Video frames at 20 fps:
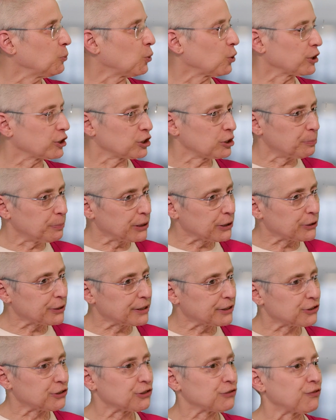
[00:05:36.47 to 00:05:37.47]
more
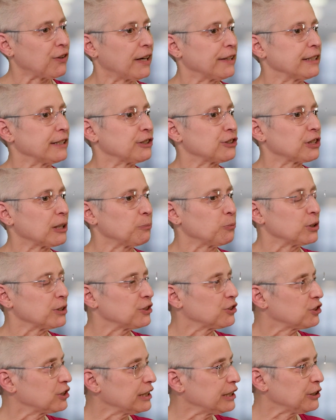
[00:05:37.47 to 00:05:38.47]
experienced, finding
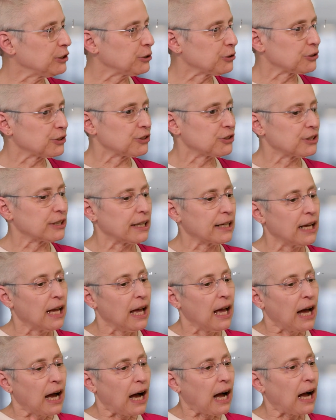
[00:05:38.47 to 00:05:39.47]
someone senior to say,
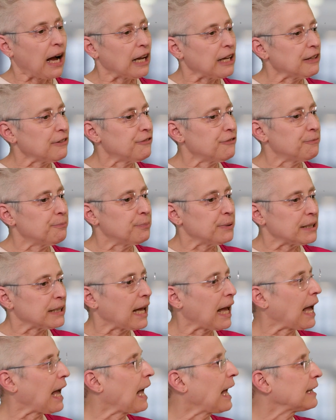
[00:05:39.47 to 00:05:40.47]
I've
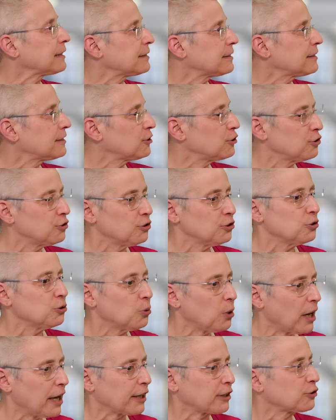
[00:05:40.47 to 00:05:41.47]
been asked to
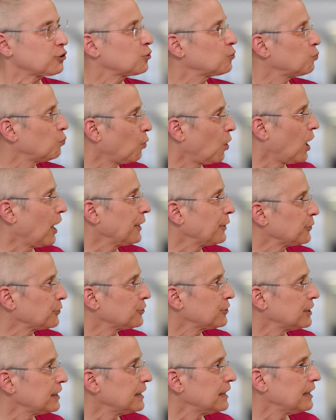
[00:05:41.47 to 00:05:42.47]
do X, Y, or
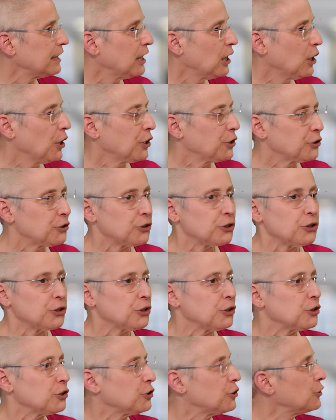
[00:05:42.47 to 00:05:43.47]
Z.
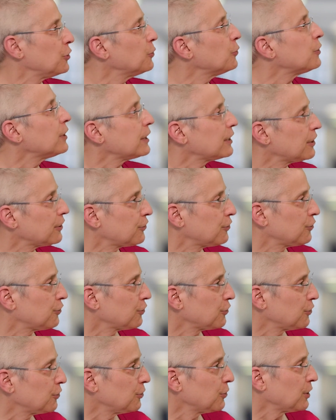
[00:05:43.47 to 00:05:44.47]
Do you think this
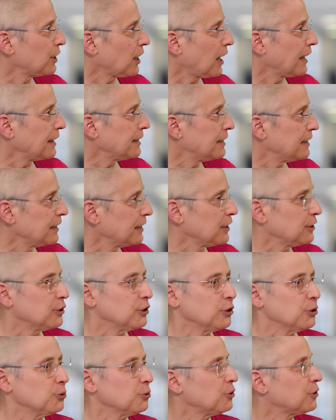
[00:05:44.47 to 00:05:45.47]
is a good idea?
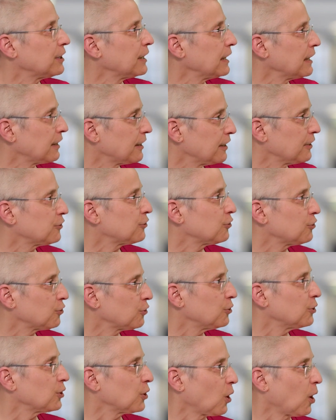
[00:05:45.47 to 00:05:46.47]
Do you think this is
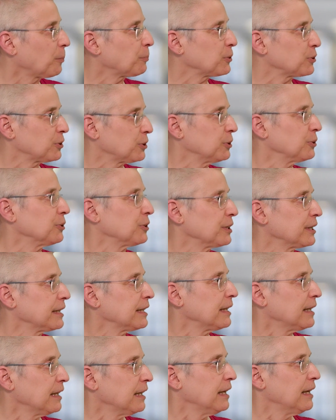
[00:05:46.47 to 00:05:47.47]
a good
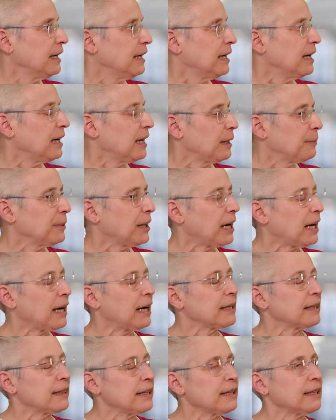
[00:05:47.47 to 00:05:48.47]
opportunity? Exactly.
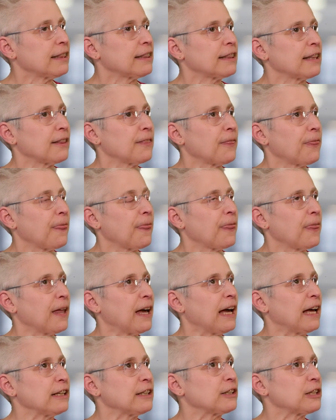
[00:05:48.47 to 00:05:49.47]
I think
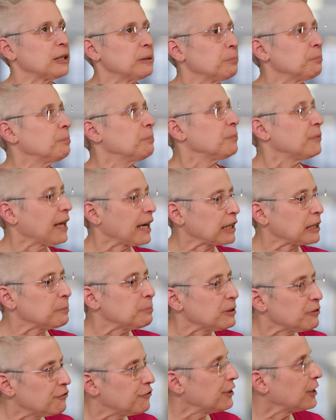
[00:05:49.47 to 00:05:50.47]
that
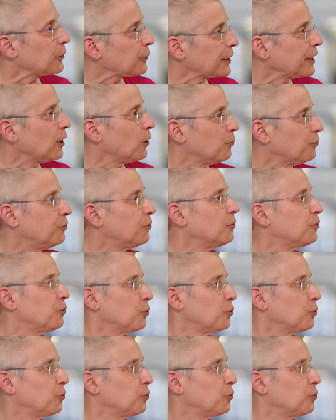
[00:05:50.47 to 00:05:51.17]
can be very helpful